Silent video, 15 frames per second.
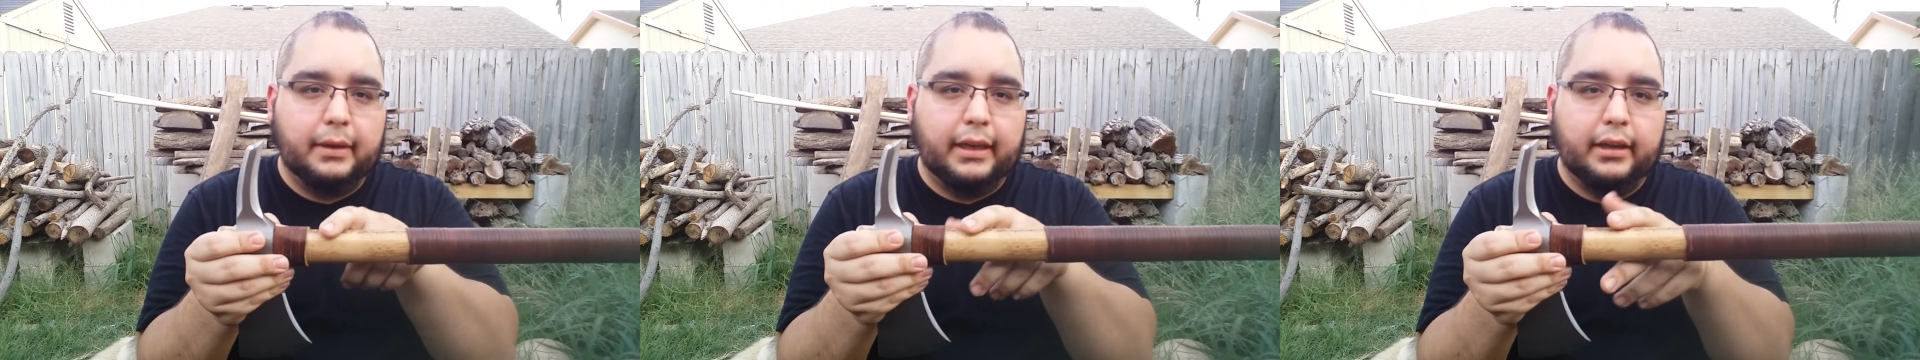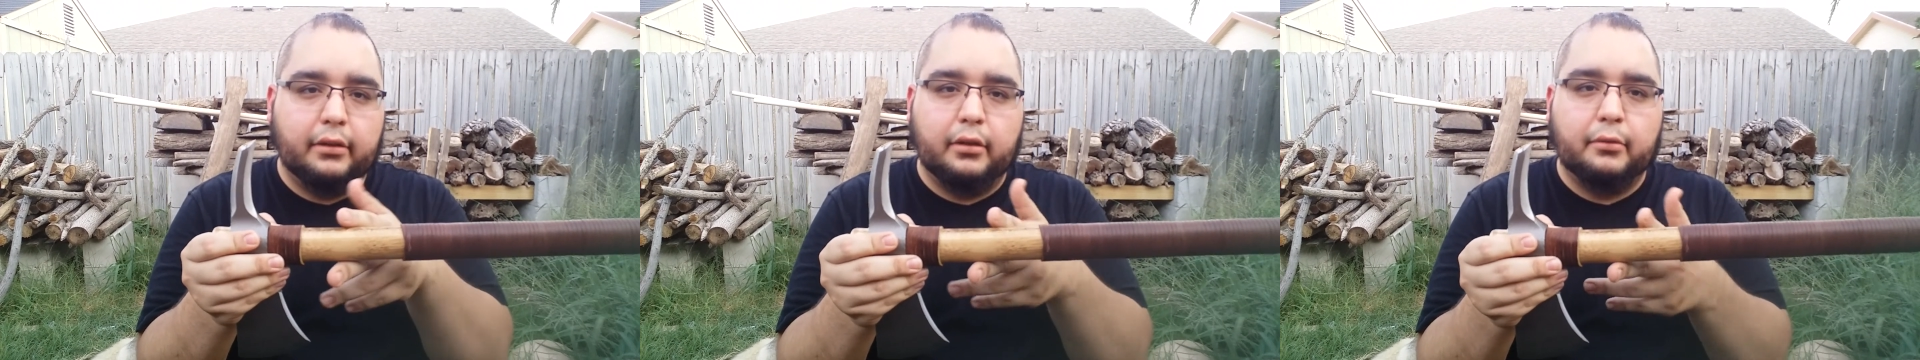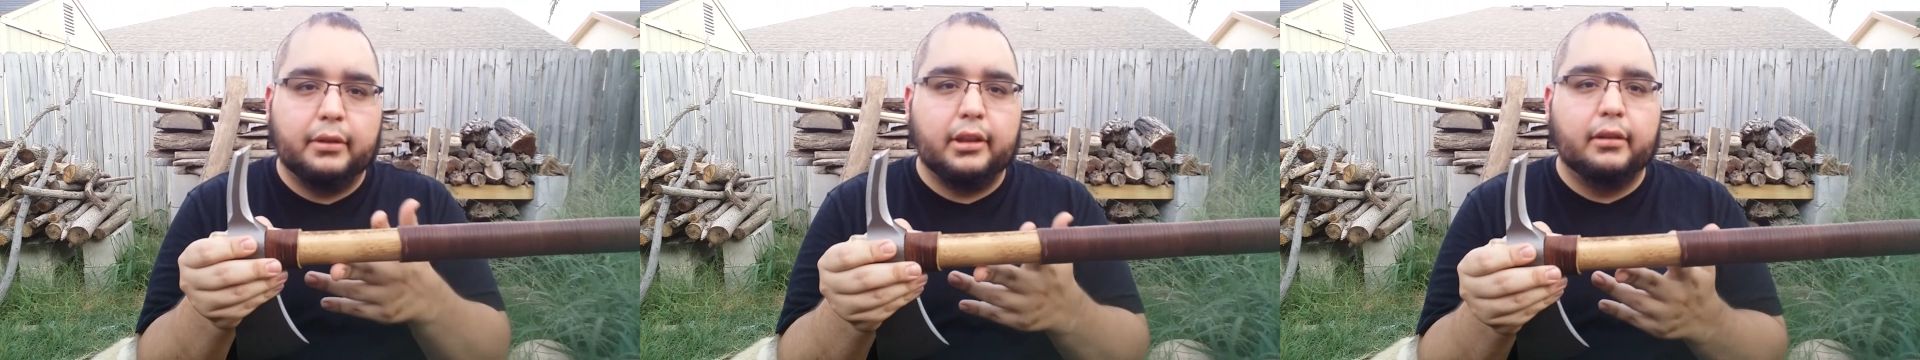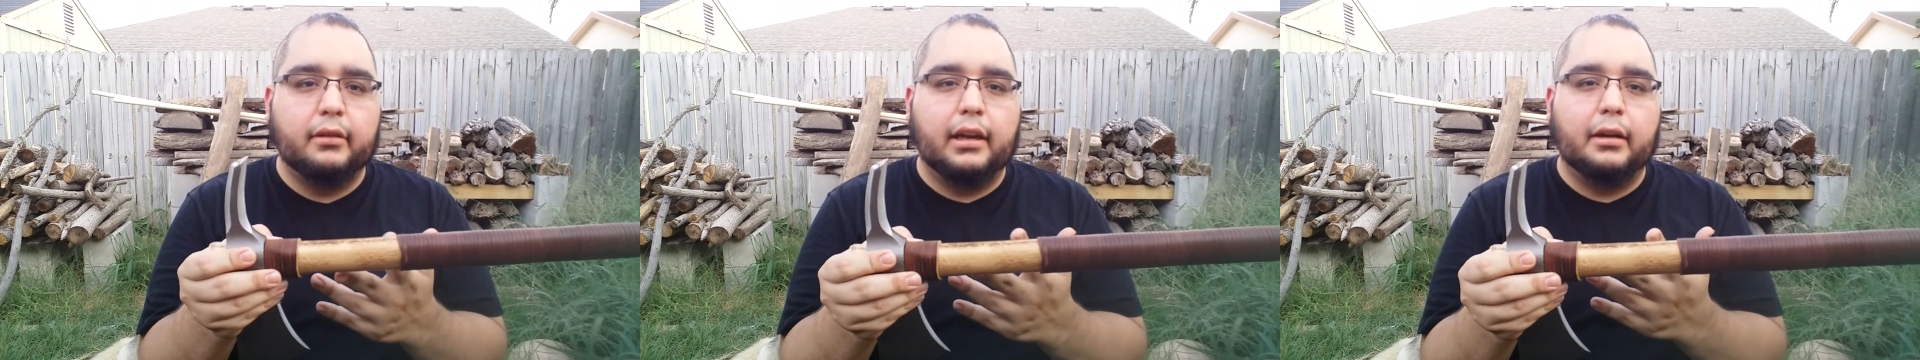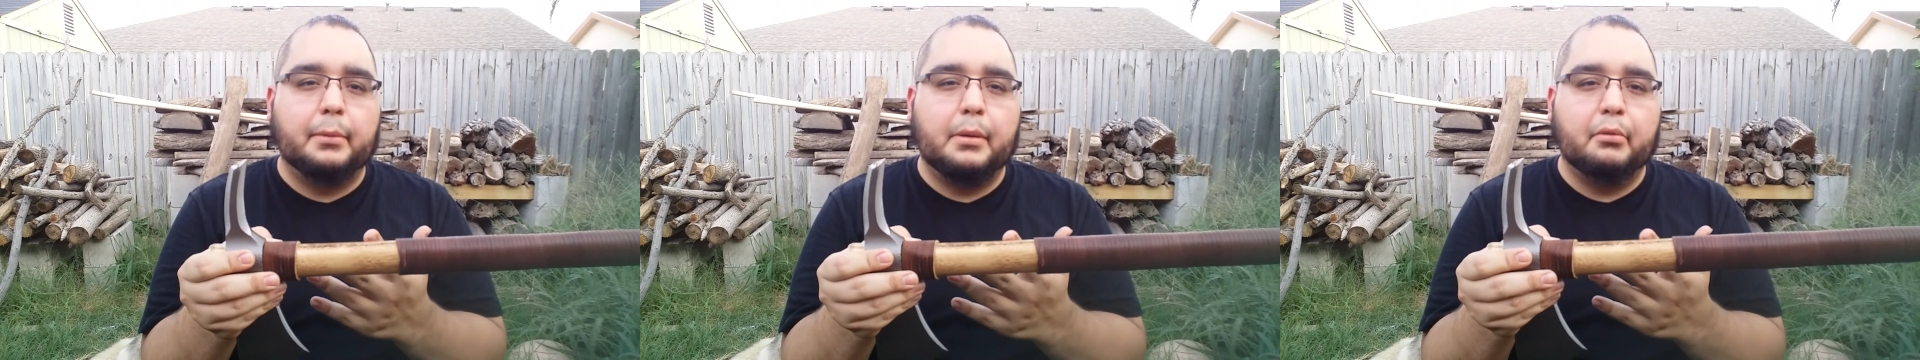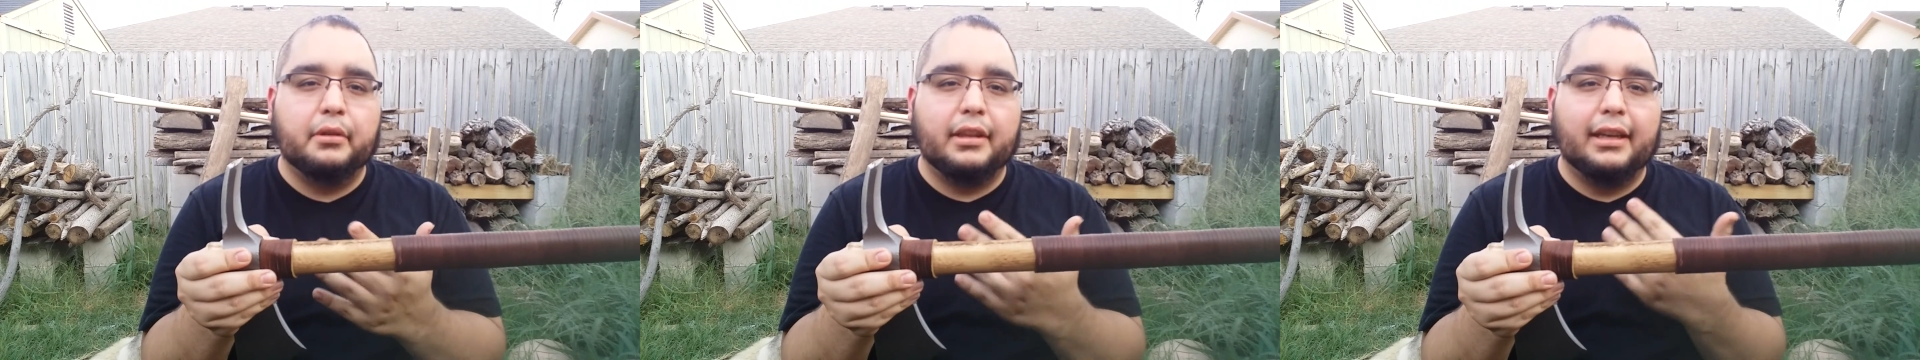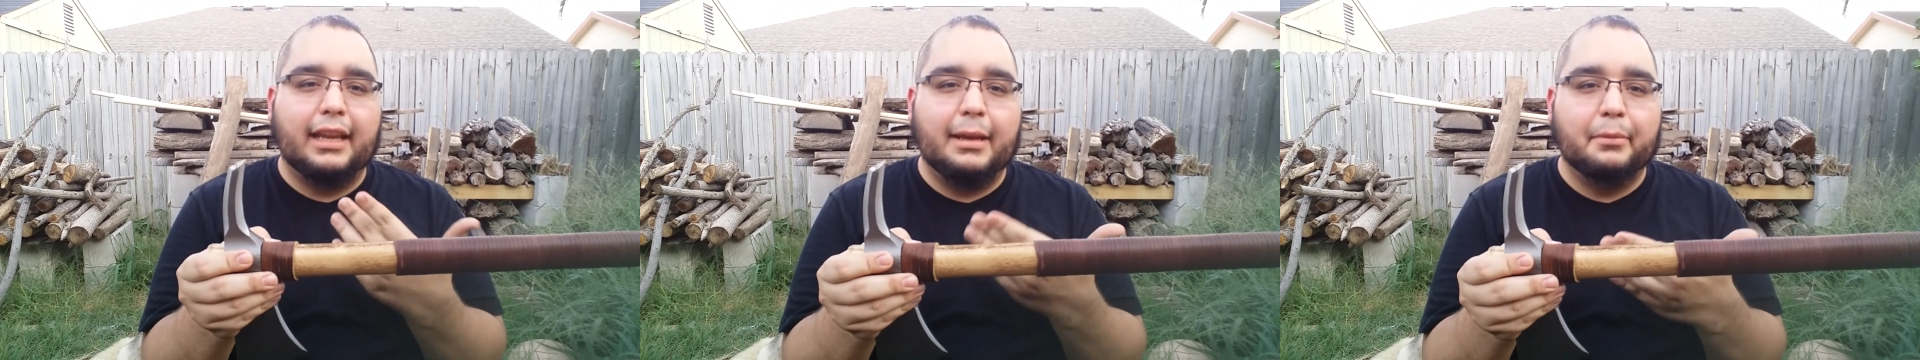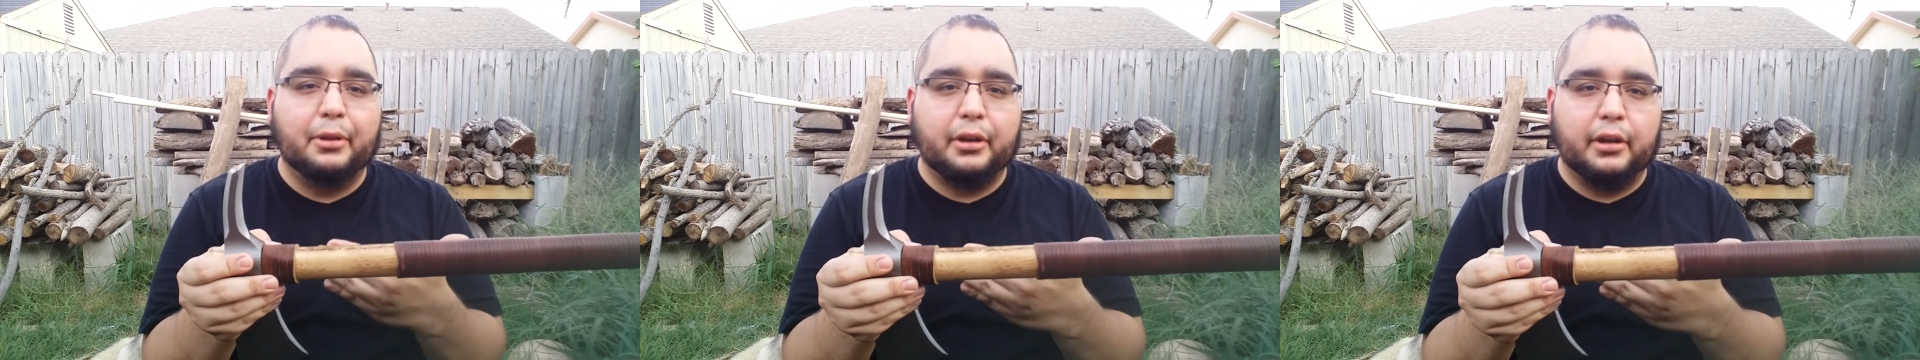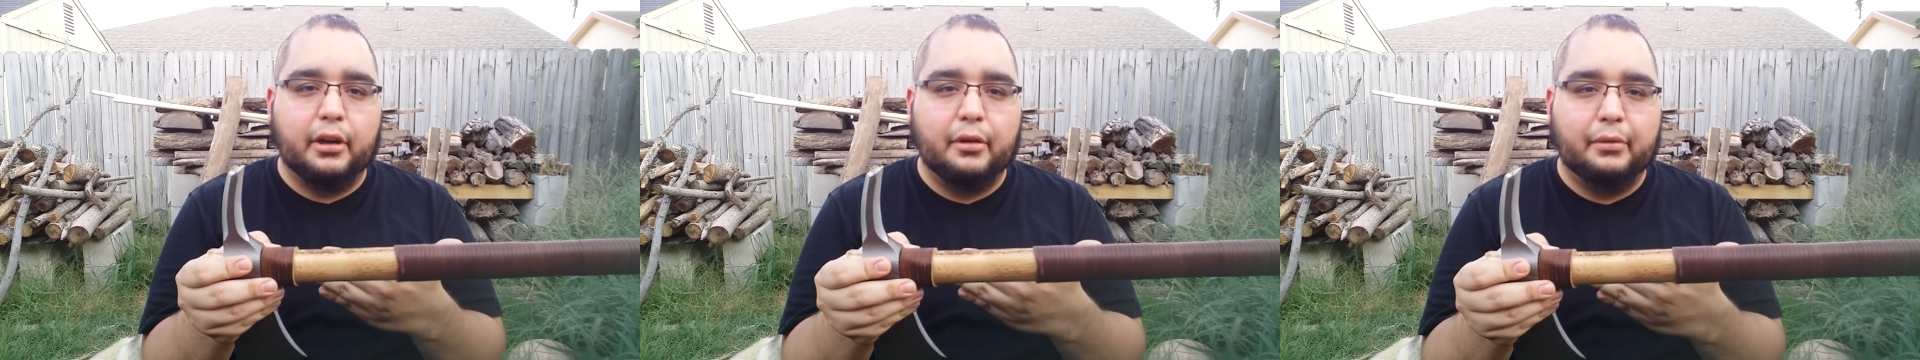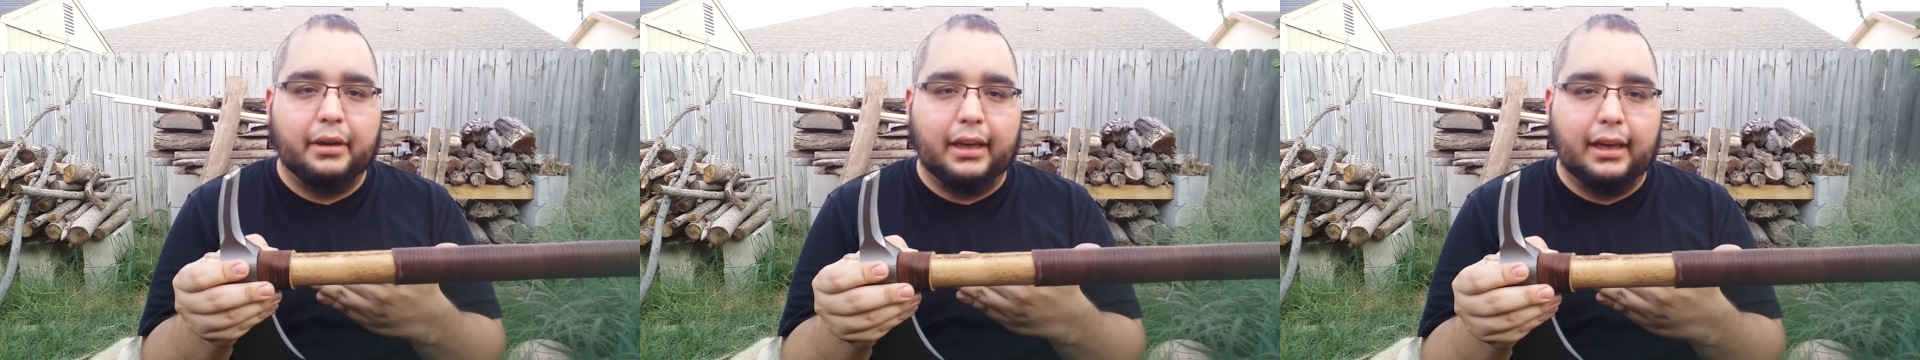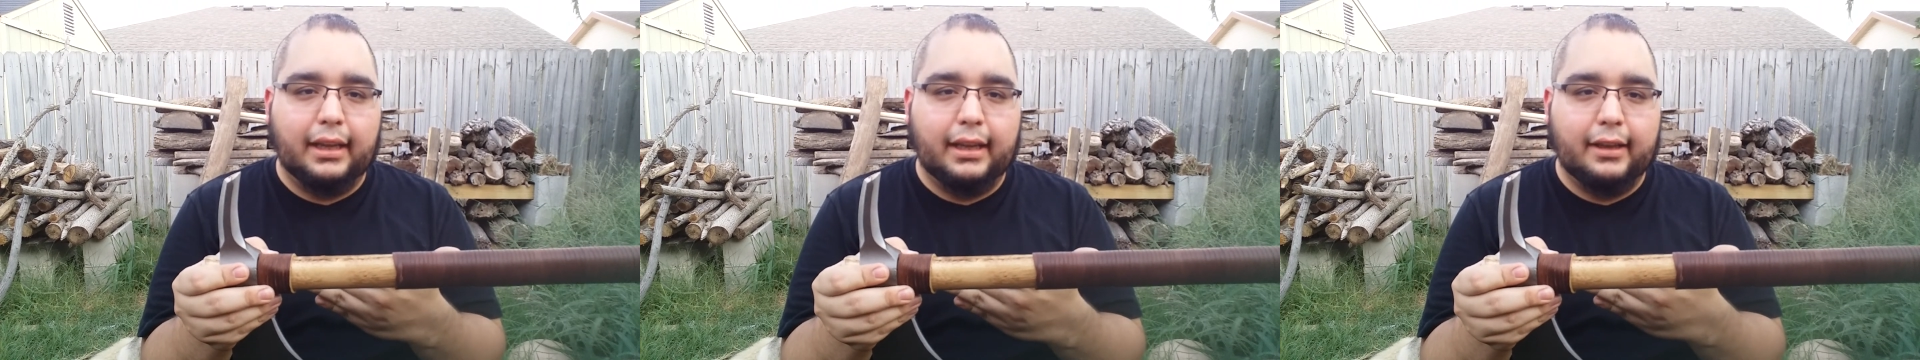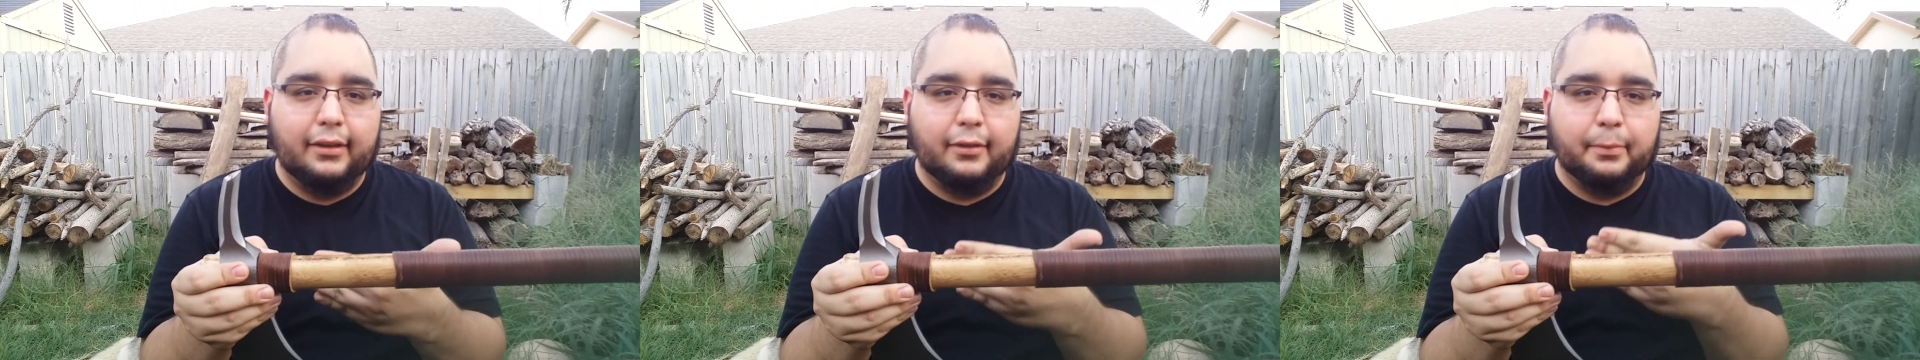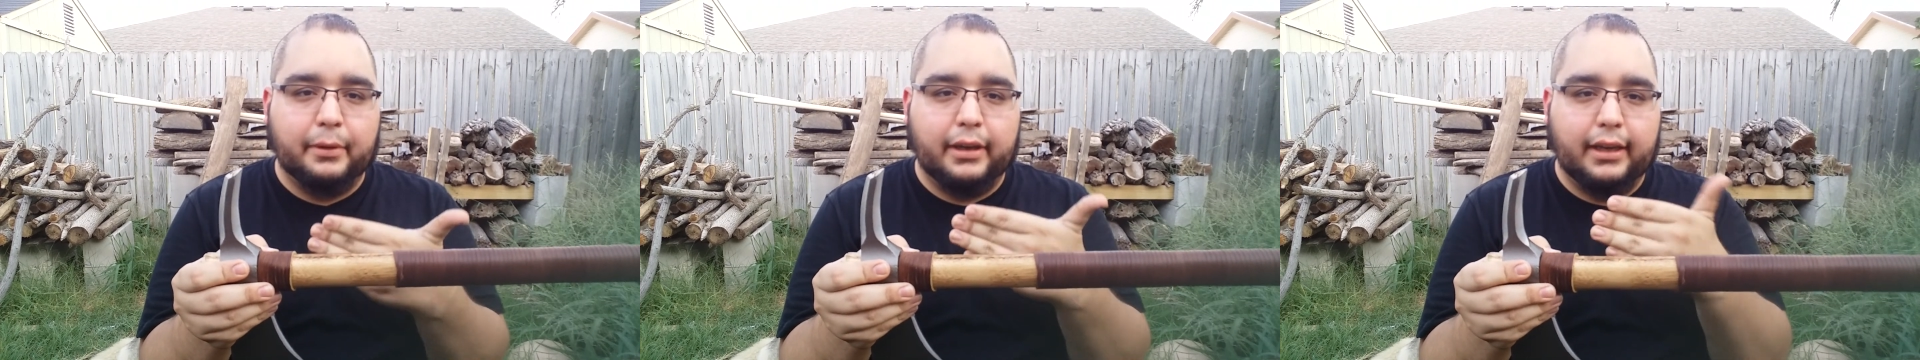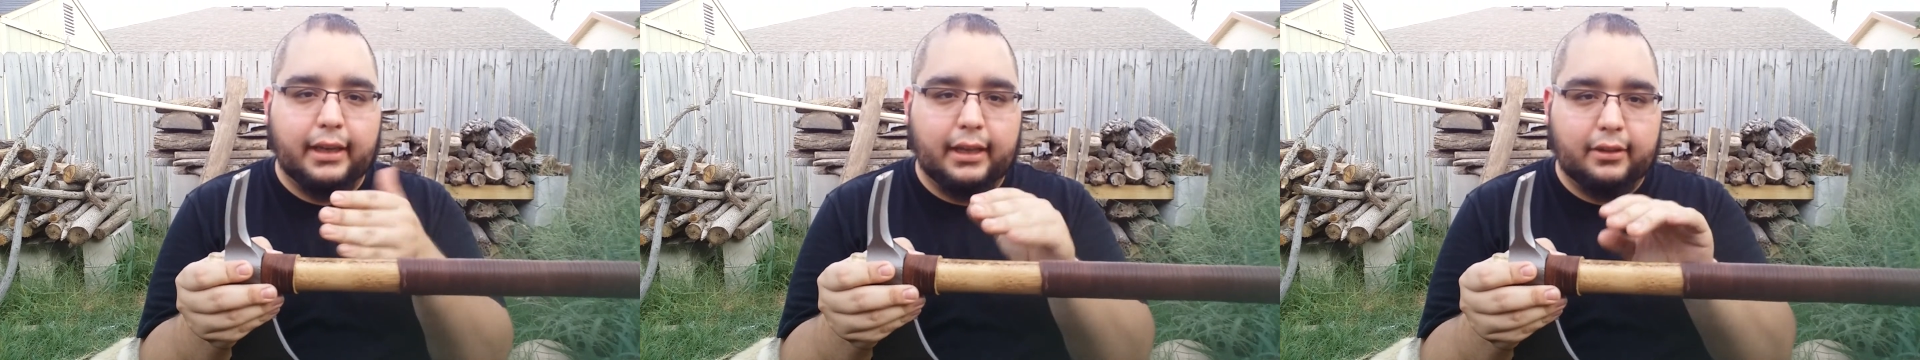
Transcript: I don't know I don't remember what the name of the coating is, but